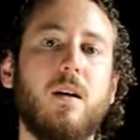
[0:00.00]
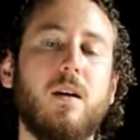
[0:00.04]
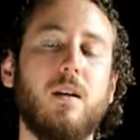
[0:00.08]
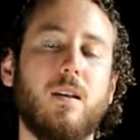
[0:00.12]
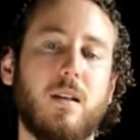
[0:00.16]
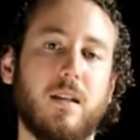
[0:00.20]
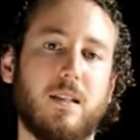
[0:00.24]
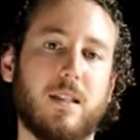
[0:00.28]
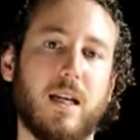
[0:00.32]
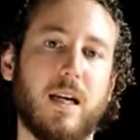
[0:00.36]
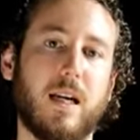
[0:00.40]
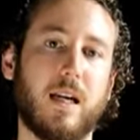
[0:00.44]

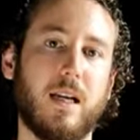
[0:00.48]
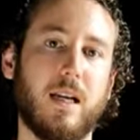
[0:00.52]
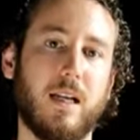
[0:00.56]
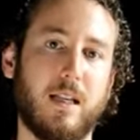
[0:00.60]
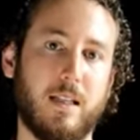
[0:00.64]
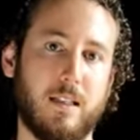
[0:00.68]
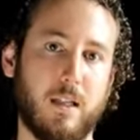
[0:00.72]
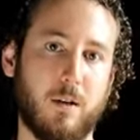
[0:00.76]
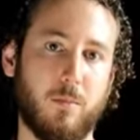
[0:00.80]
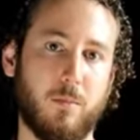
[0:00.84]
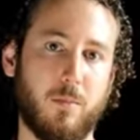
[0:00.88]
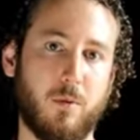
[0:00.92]
The second
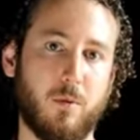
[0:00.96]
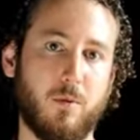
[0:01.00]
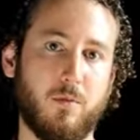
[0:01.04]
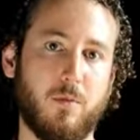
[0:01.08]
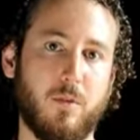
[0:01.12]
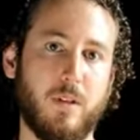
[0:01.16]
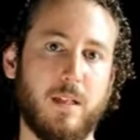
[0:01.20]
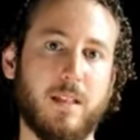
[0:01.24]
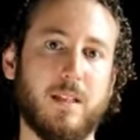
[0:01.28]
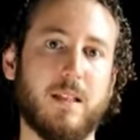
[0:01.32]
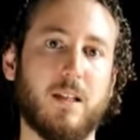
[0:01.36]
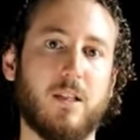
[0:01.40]
example
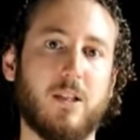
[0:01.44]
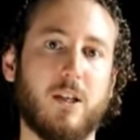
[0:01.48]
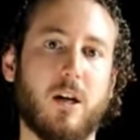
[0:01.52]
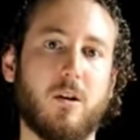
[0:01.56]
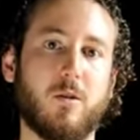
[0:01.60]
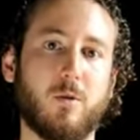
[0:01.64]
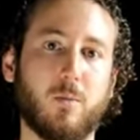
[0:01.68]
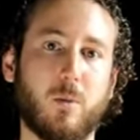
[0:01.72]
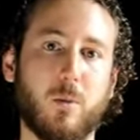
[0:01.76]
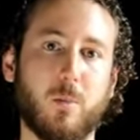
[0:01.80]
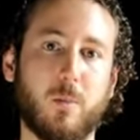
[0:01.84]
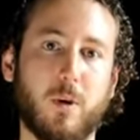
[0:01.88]
is the
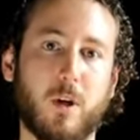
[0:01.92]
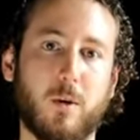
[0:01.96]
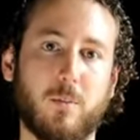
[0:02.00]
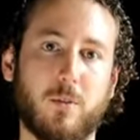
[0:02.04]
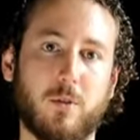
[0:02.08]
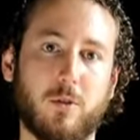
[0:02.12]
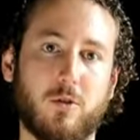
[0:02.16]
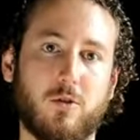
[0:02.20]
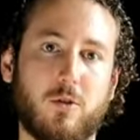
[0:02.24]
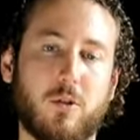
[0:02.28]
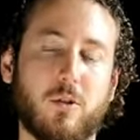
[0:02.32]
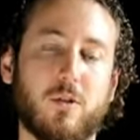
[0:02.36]
Charitable
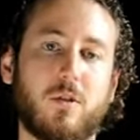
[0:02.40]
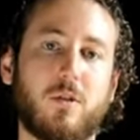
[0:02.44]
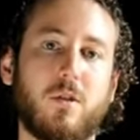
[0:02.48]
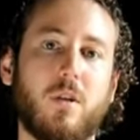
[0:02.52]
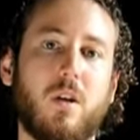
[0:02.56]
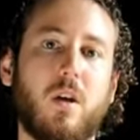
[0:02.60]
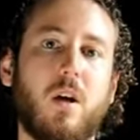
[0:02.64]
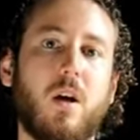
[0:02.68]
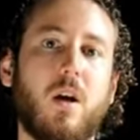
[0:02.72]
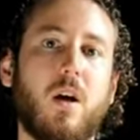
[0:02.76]
Purpose Trust,